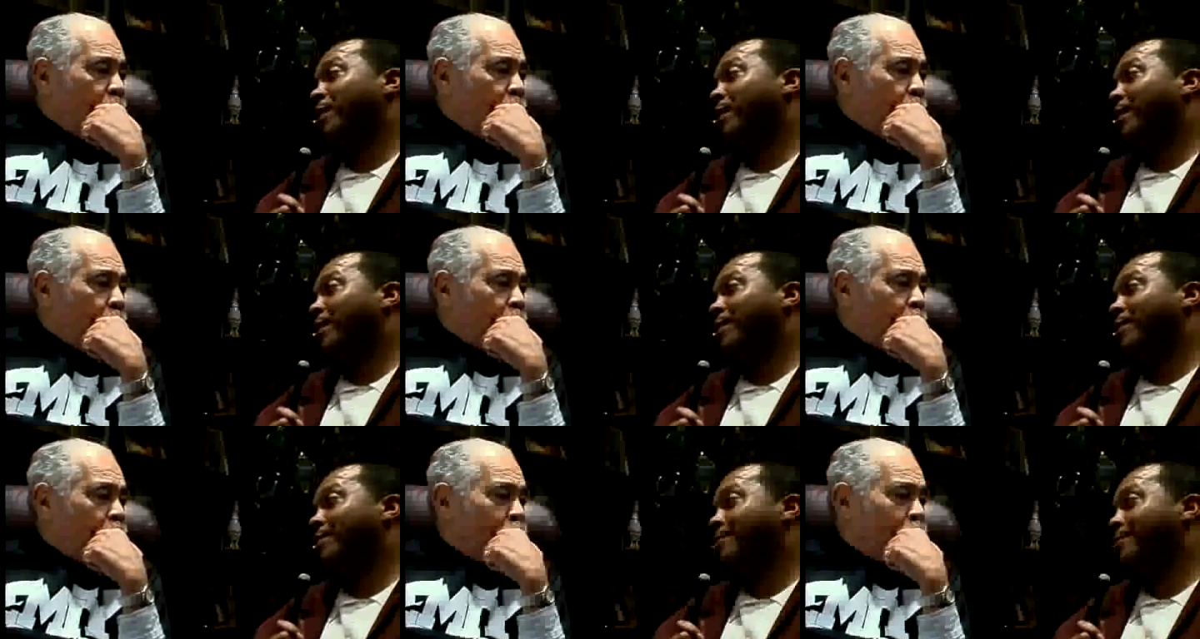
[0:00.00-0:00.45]

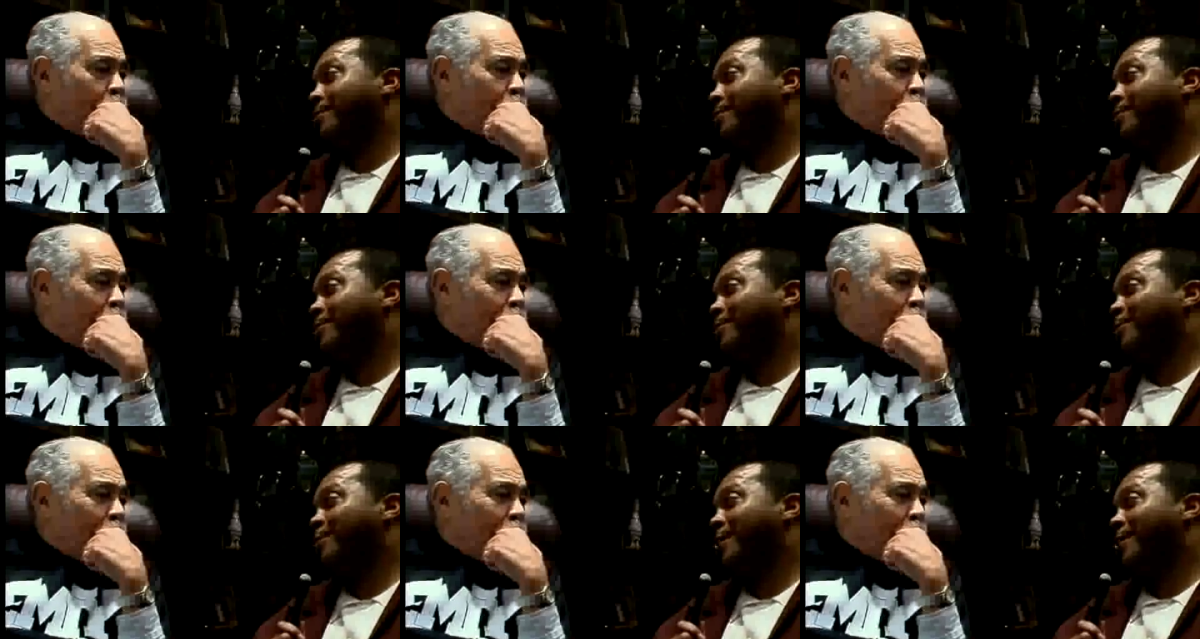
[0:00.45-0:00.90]
Speaker 1: thing.
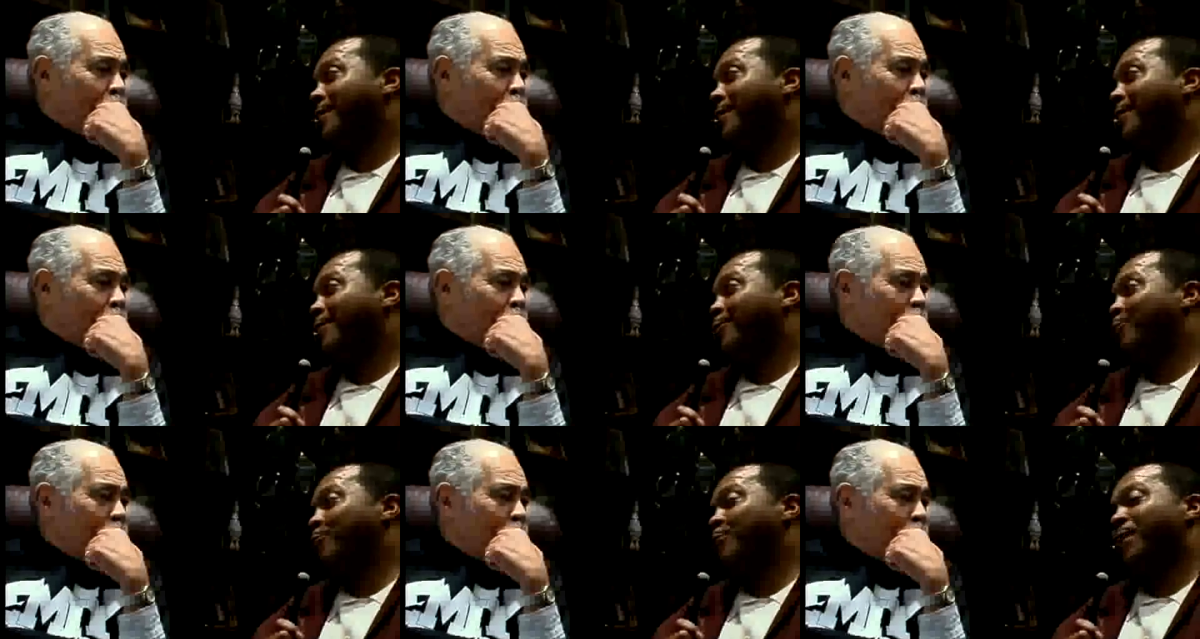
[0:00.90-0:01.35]

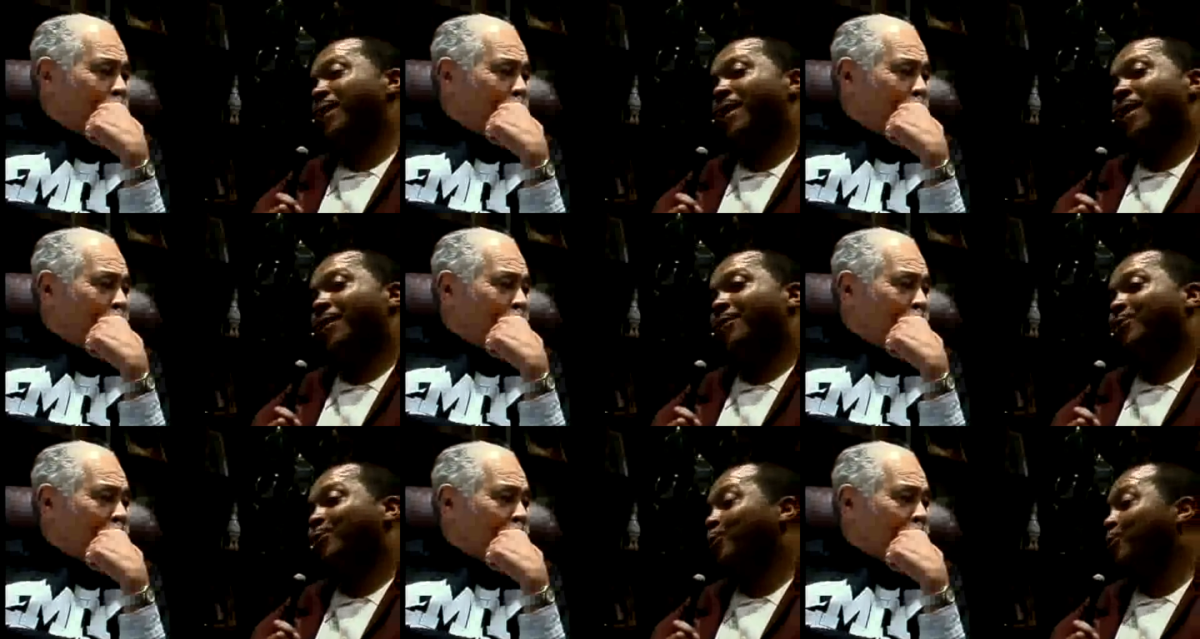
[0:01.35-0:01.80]
We
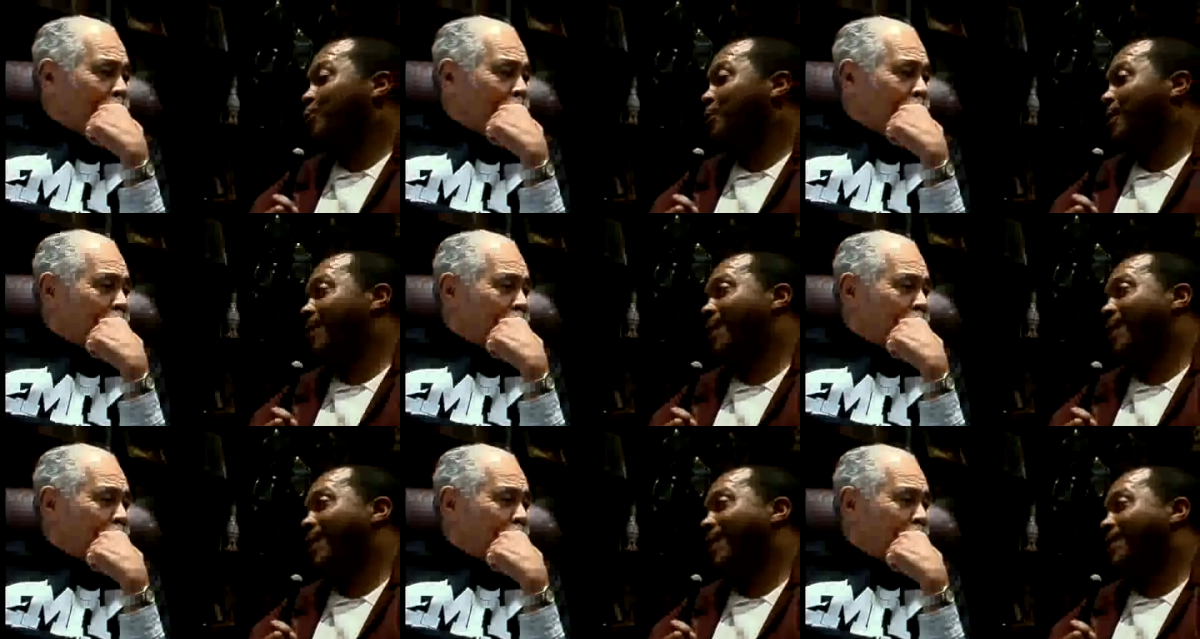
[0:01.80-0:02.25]
asked your
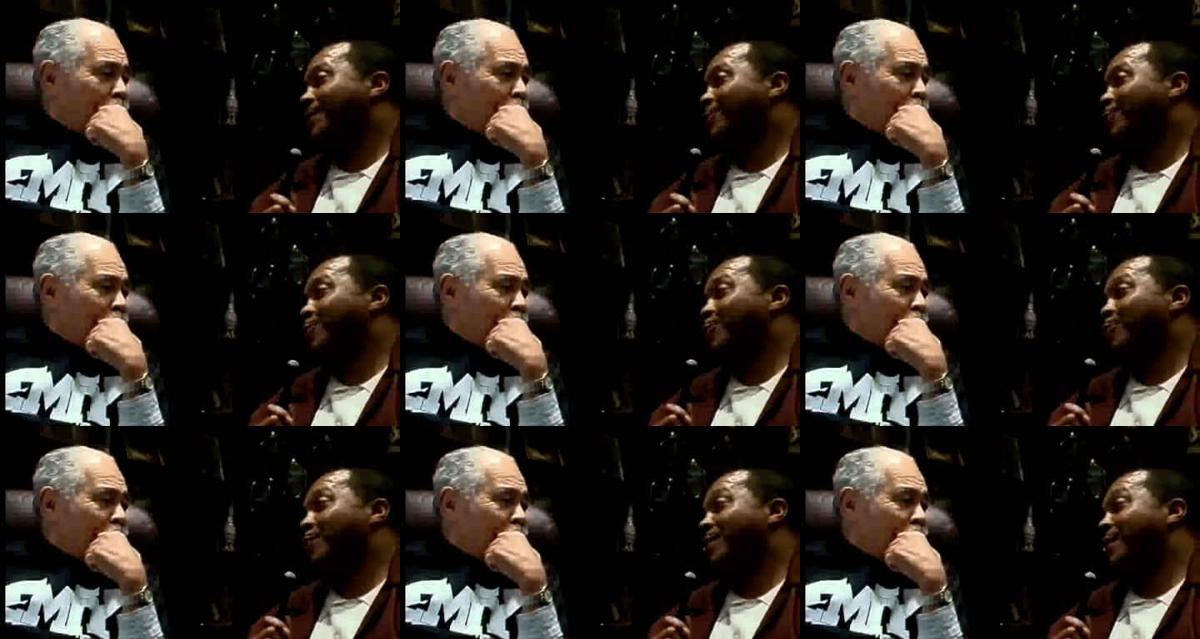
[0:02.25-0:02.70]
class,
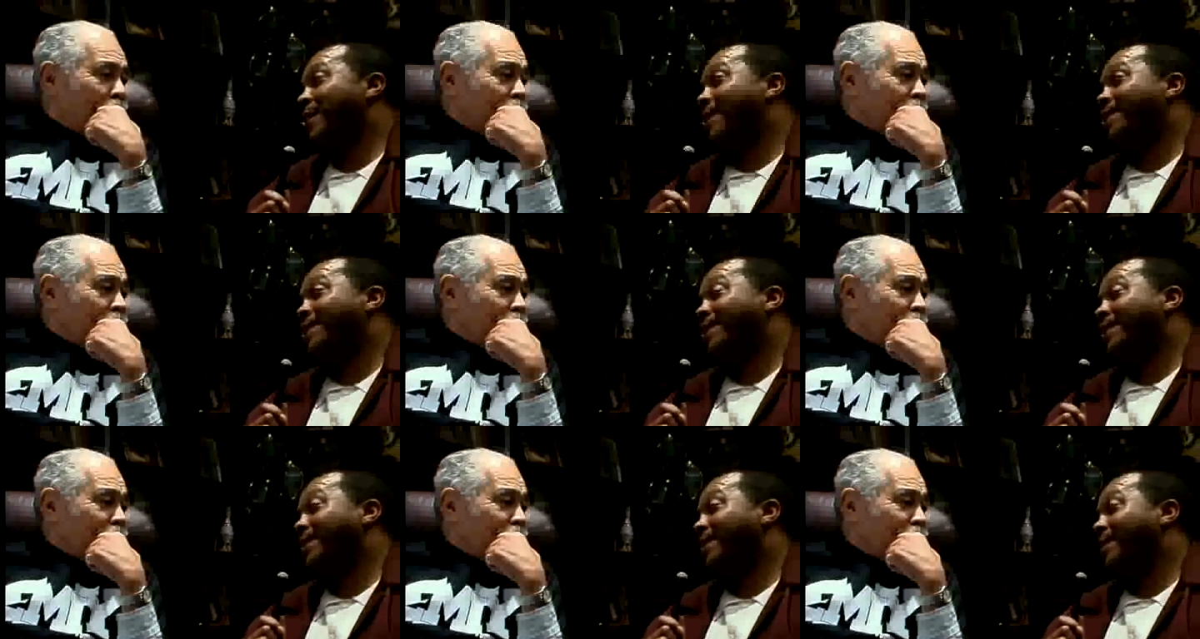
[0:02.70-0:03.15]
so we got
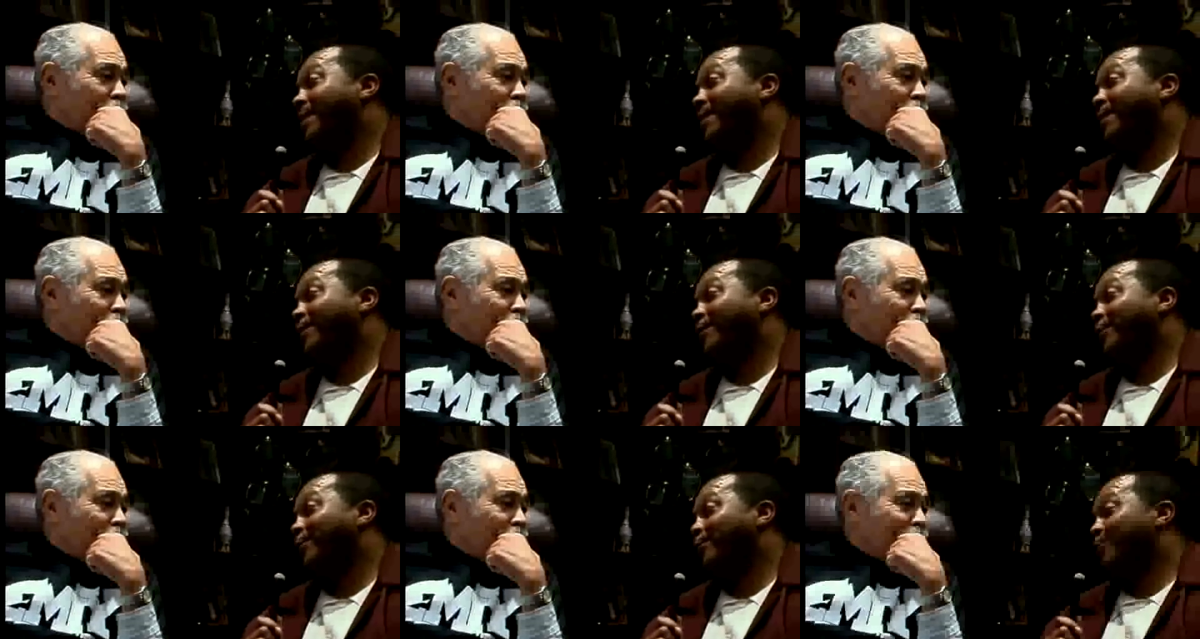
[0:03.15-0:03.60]
to get it
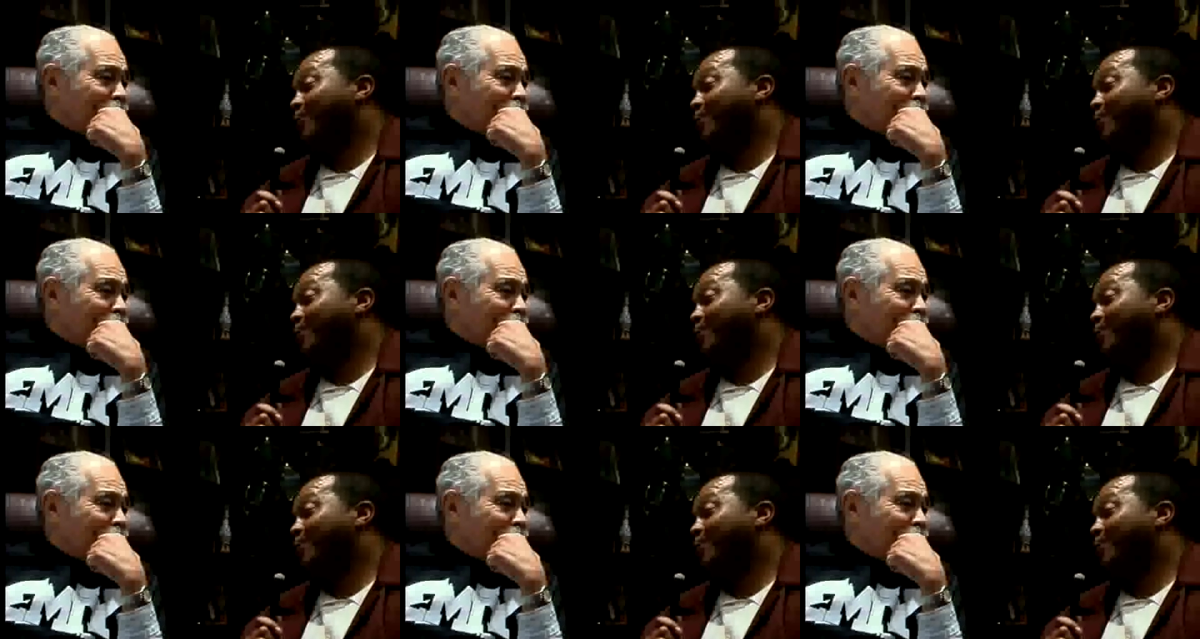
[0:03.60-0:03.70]
out of you.